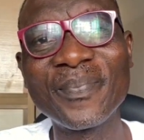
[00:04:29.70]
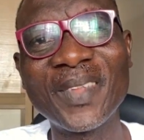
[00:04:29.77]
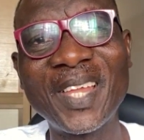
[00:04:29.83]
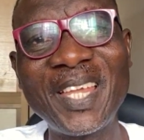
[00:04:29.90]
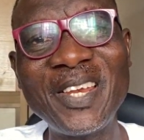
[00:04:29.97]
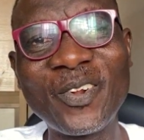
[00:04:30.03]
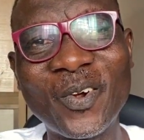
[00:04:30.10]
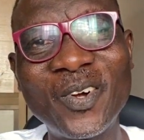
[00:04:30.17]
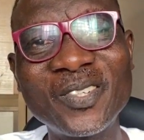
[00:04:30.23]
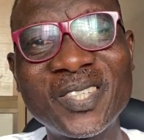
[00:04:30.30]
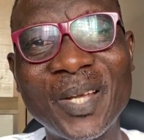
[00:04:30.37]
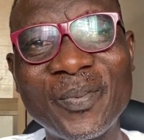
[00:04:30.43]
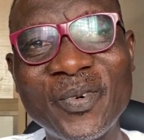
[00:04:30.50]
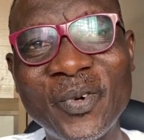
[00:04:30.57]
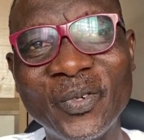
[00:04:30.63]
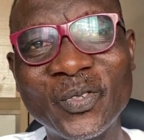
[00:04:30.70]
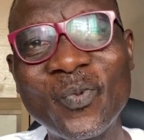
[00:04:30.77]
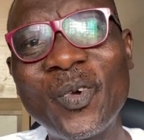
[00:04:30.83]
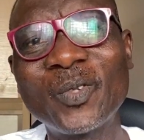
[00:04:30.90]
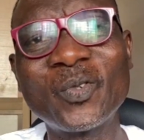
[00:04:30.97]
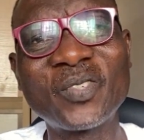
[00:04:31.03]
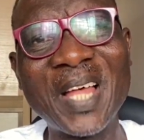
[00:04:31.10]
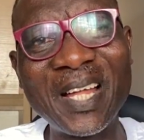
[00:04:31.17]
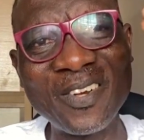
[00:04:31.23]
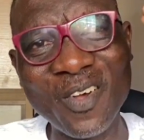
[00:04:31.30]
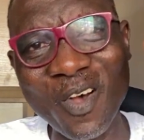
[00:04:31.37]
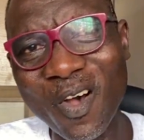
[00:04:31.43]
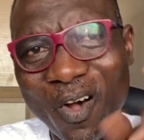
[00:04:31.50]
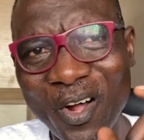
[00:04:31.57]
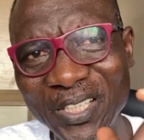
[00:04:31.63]
in concept note. You want to sound
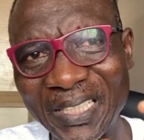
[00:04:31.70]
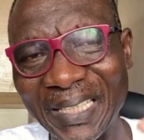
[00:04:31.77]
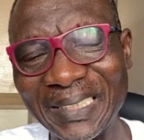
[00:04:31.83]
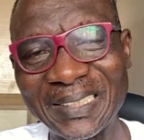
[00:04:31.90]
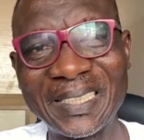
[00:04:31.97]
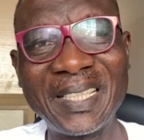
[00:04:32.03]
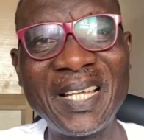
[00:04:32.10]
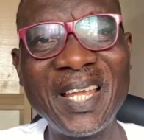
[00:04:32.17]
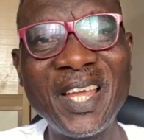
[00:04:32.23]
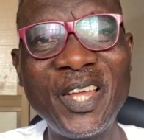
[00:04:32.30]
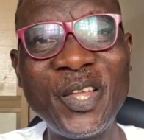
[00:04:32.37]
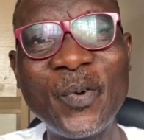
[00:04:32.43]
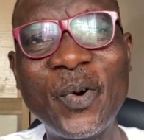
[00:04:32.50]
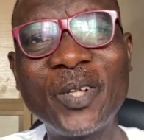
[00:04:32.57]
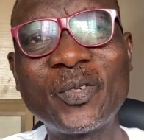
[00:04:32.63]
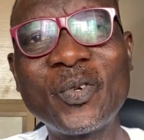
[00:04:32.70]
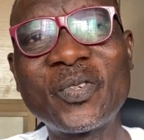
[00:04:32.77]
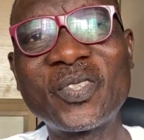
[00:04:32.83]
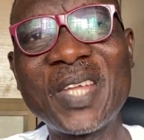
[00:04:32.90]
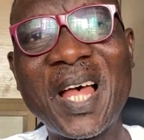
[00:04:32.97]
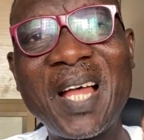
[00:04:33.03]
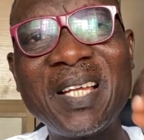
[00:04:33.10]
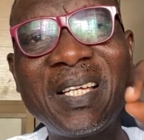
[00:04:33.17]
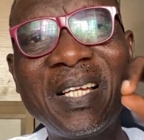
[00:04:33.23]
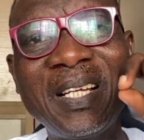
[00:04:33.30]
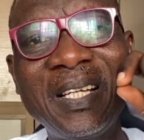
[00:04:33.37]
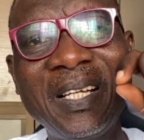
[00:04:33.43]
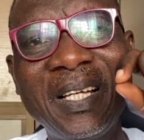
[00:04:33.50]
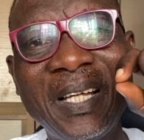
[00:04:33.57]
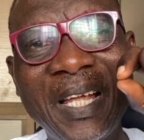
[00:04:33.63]
urgent. You want to sound
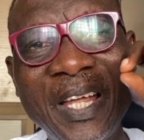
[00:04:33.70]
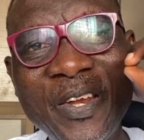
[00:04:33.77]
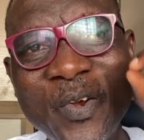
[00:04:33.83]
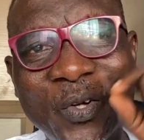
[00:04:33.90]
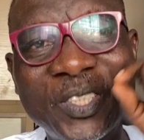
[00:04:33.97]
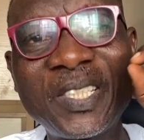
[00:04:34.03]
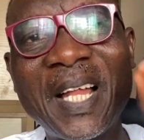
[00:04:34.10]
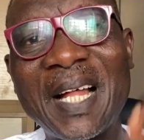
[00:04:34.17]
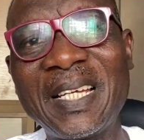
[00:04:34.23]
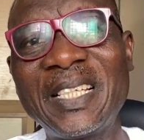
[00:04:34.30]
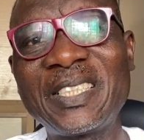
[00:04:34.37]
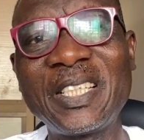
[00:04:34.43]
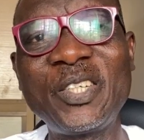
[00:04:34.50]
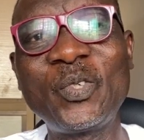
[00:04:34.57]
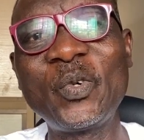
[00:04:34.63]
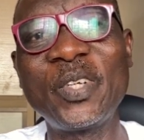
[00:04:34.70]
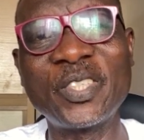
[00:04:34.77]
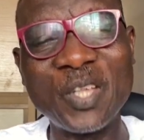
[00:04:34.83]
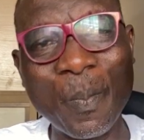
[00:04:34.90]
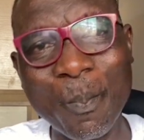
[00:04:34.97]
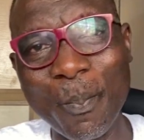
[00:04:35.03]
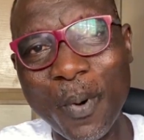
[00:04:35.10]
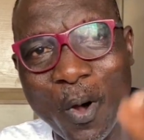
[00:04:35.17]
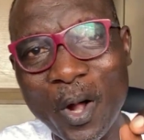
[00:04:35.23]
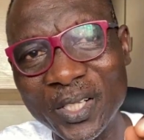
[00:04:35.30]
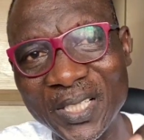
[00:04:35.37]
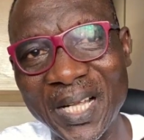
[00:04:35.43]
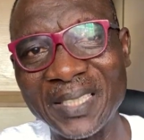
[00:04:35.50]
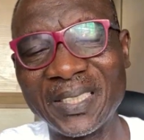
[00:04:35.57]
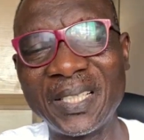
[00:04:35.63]
a note that this issue is
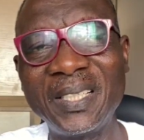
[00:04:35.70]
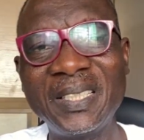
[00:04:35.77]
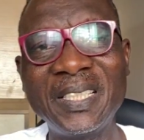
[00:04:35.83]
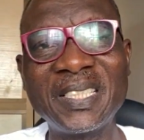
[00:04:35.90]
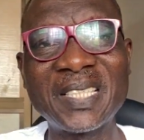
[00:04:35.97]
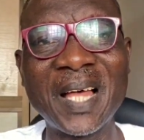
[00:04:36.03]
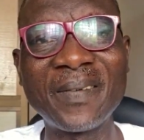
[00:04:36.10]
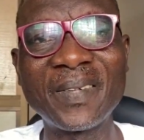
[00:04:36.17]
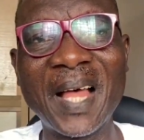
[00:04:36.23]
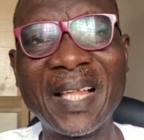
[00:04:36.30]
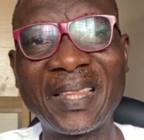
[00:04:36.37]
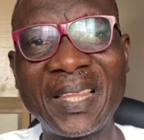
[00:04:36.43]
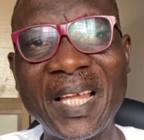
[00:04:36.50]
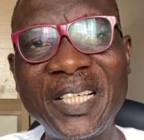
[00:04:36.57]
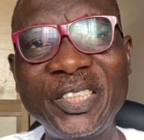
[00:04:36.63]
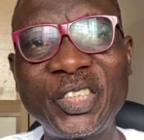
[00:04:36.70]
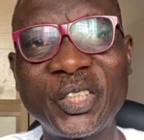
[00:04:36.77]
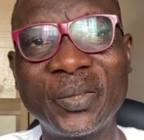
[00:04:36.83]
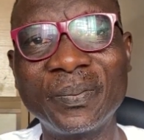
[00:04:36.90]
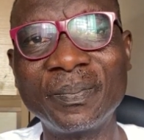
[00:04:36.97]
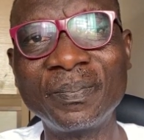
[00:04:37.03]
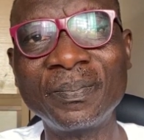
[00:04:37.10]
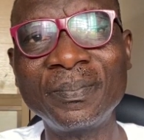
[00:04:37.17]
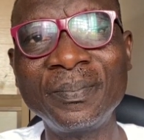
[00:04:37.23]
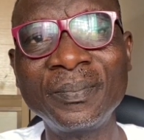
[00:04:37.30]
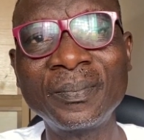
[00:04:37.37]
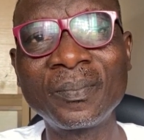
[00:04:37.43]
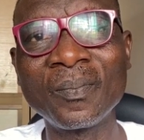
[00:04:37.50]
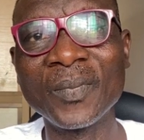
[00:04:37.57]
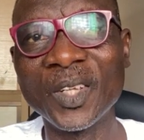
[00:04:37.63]
important, deserves attention.
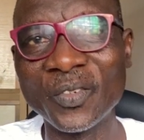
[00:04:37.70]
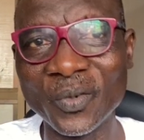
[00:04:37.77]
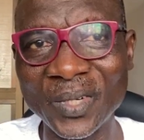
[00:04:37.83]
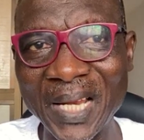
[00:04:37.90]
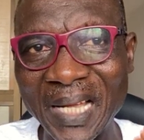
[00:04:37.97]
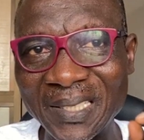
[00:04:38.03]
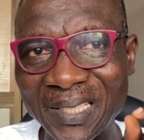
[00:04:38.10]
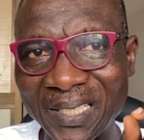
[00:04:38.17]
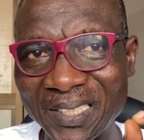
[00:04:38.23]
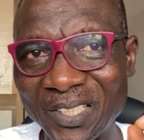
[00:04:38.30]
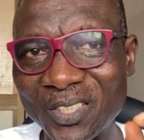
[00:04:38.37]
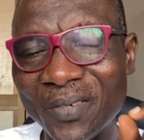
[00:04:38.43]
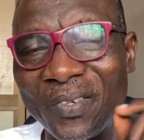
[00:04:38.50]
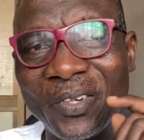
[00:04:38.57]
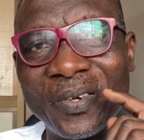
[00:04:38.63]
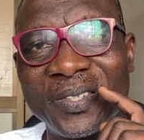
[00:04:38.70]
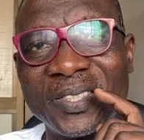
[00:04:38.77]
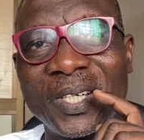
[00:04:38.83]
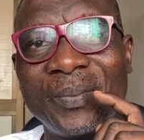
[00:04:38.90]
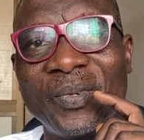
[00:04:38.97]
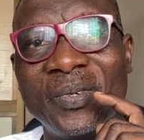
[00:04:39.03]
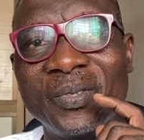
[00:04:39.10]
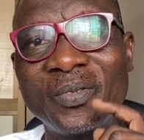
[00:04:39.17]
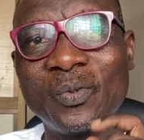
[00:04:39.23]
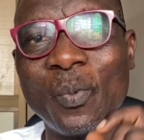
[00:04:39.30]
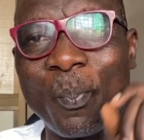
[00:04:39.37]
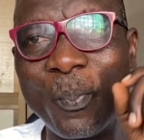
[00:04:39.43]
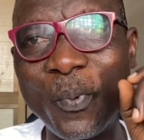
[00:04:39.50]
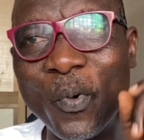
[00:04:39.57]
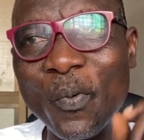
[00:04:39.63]
So that's the essence of a concept, to
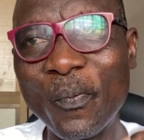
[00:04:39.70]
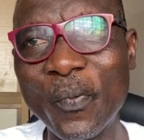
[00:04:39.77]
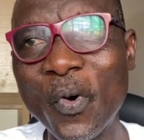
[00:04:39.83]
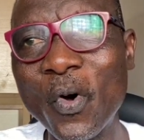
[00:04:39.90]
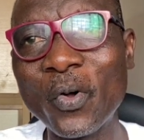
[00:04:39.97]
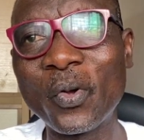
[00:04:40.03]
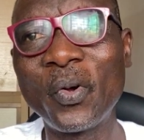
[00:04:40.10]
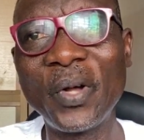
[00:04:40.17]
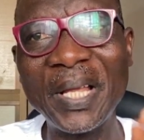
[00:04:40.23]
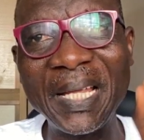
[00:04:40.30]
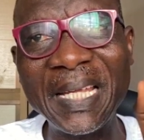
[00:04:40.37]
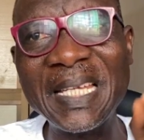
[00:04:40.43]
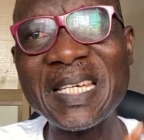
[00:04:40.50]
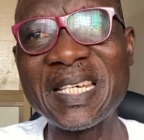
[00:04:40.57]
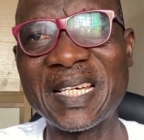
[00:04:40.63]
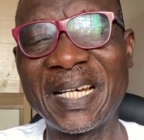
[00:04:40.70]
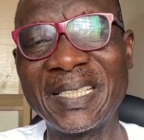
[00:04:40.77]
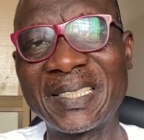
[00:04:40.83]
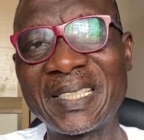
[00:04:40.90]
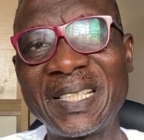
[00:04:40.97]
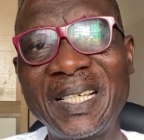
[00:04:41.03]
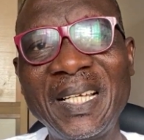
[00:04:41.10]
provoke interest